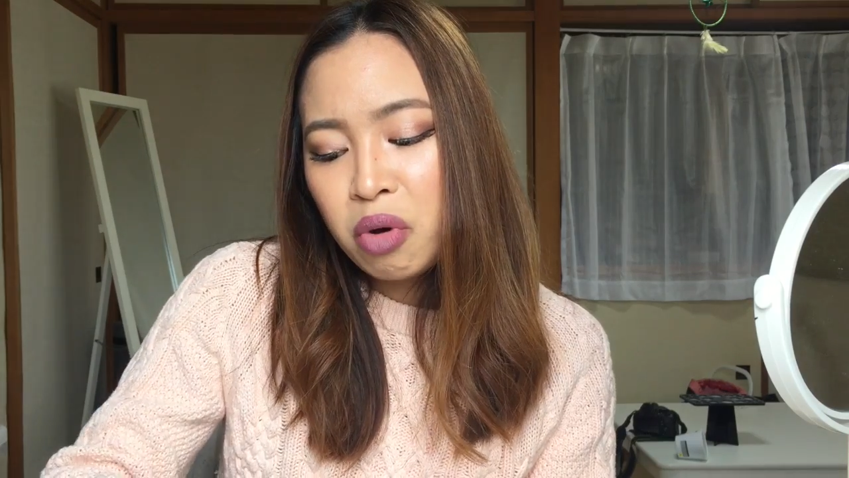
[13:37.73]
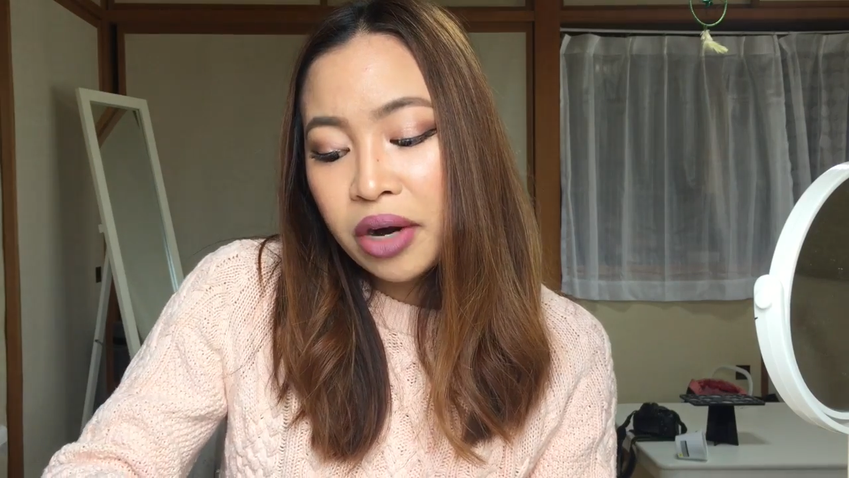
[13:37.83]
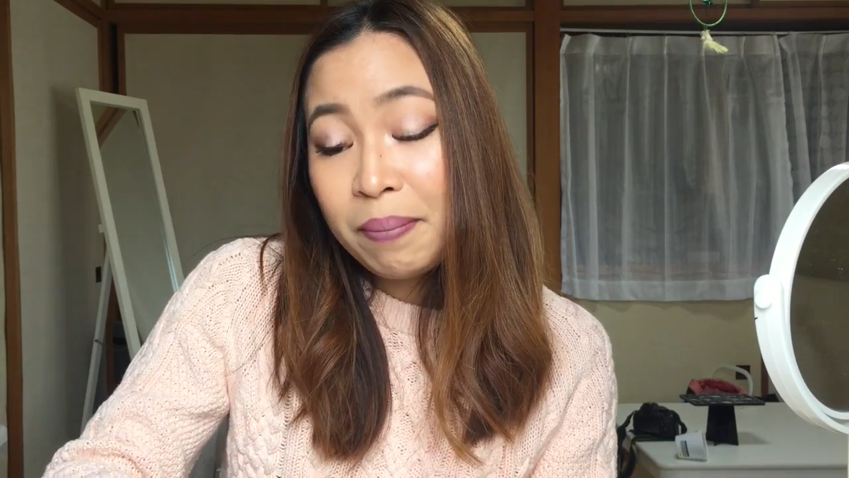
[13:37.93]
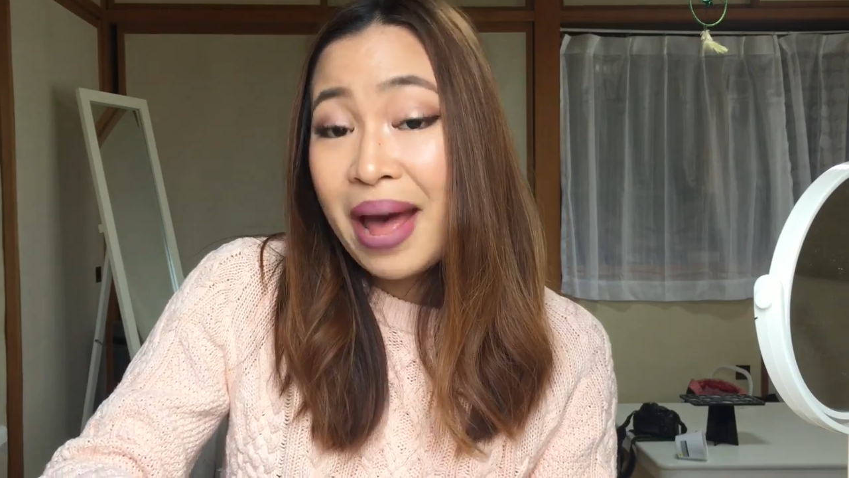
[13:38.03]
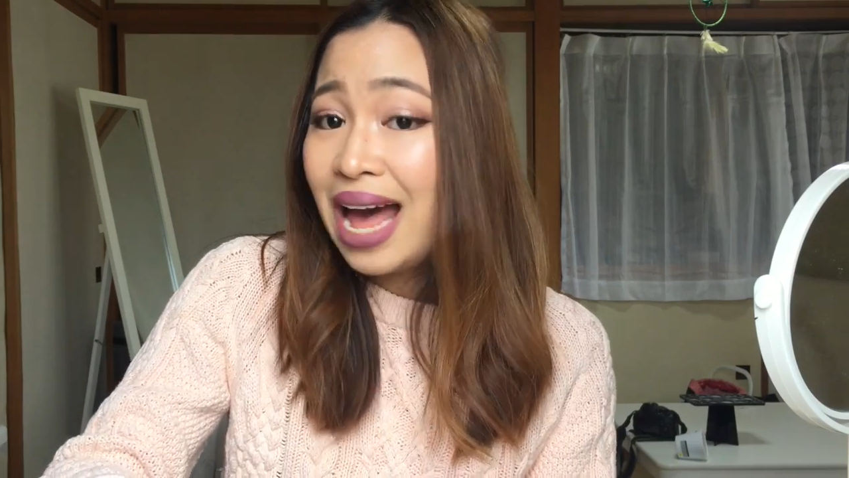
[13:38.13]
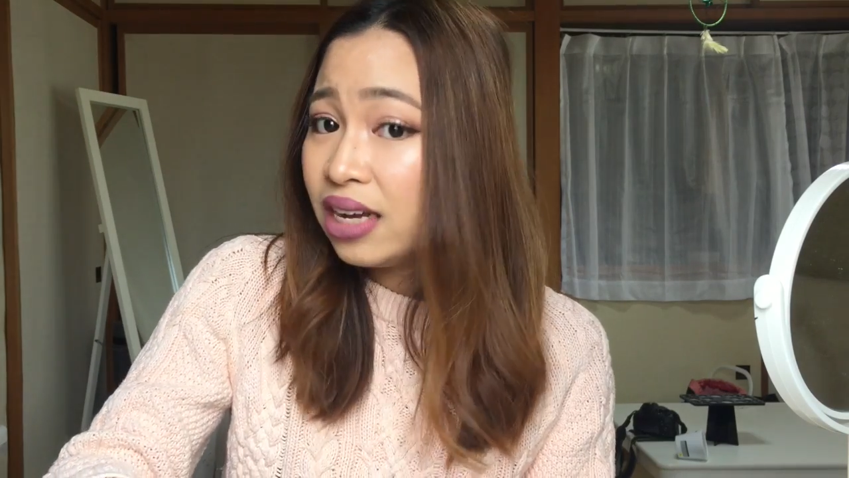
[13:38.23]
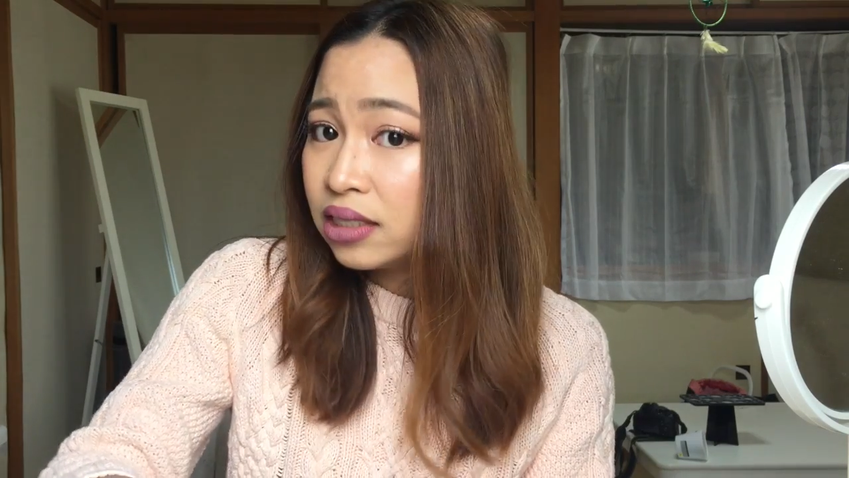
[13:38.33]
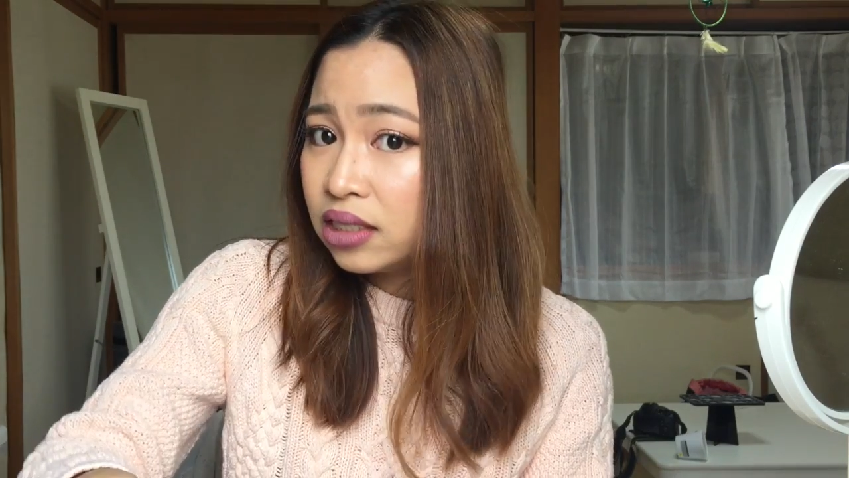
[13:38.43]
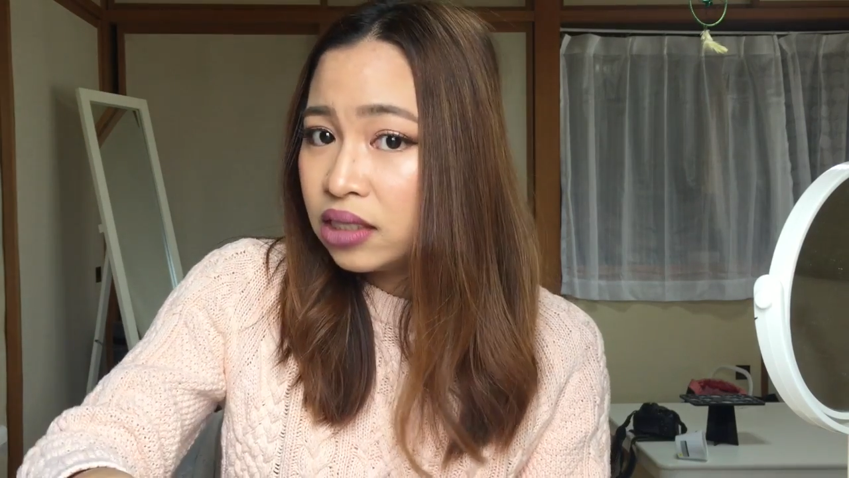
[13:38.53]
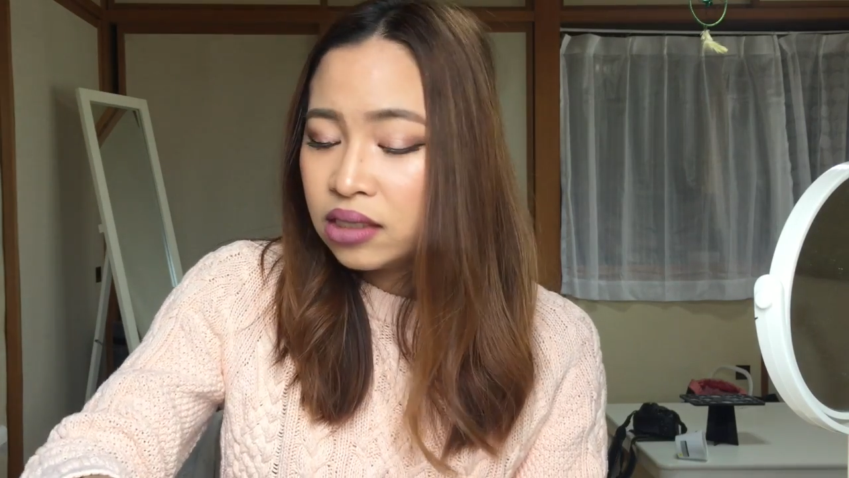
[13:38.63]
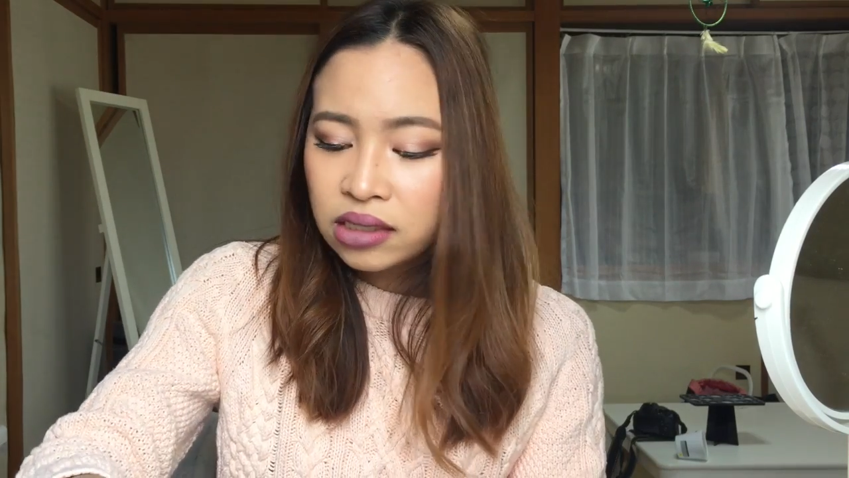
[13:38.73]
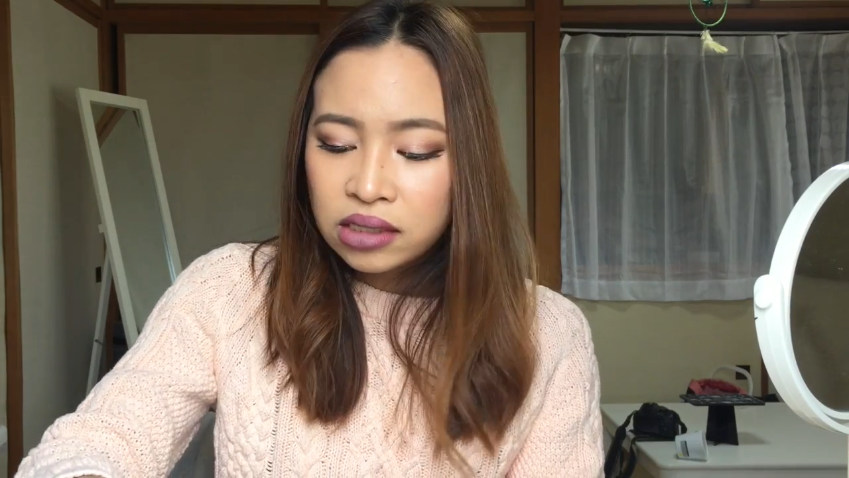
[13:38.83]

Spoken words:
more packed